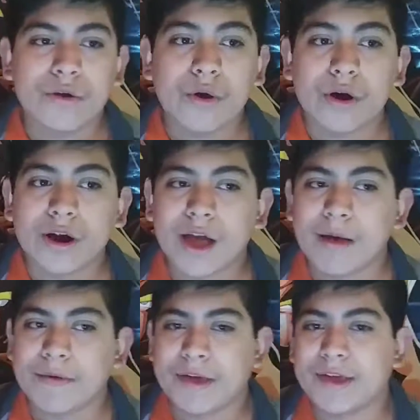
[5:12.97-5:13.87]

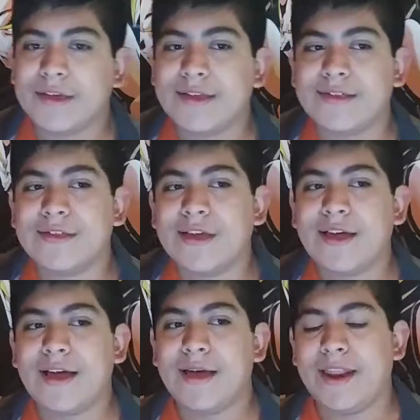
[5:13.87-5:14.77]
Noragami is
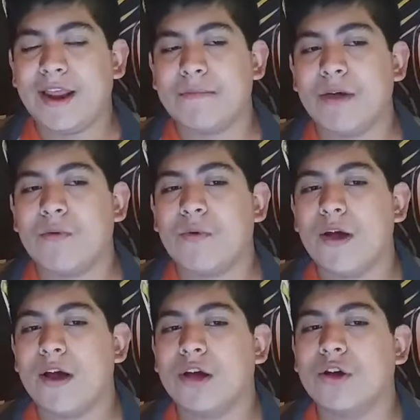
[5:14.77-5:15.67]
an anime
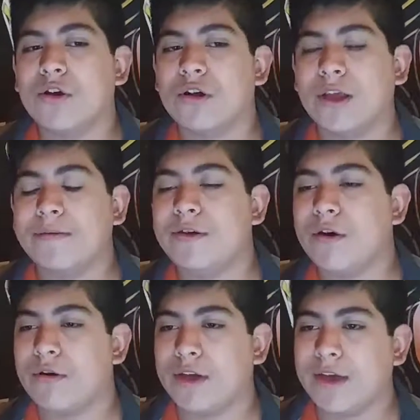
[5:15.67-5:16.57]
where a girl named
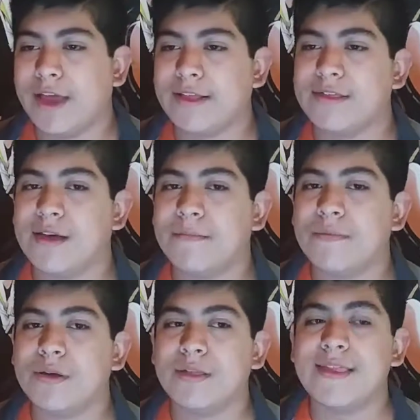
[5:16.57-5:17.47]
Hiyori ends
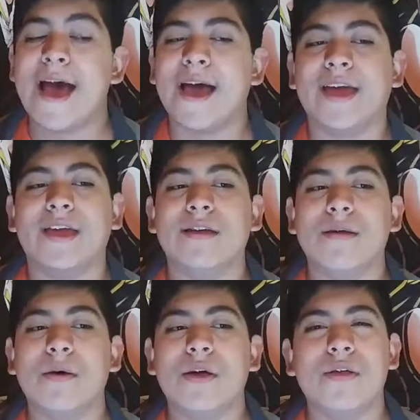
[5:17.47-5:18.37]
up dying
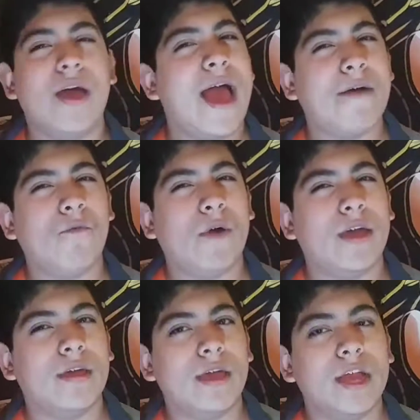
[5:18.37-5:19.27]

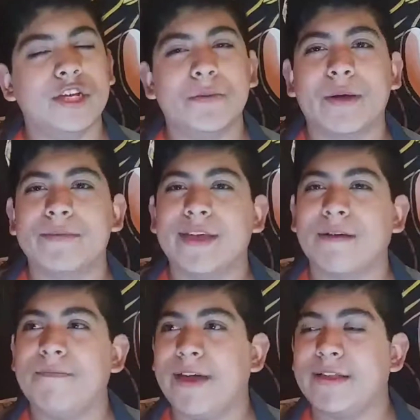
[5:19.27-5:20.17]
halfway, and she becomes
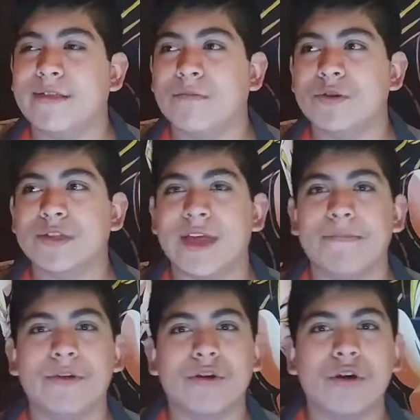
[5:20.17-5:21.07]
like a phantom, which is
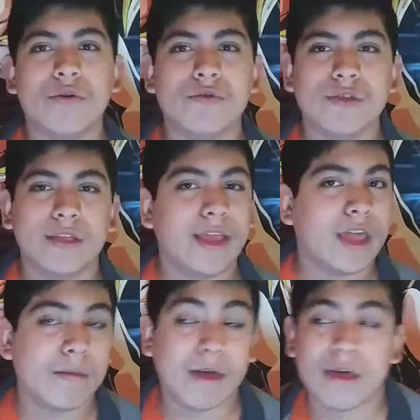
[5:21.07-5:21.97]
type their ghost in
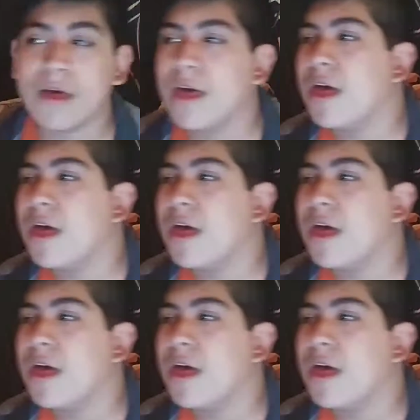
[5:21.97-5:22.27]
the anime.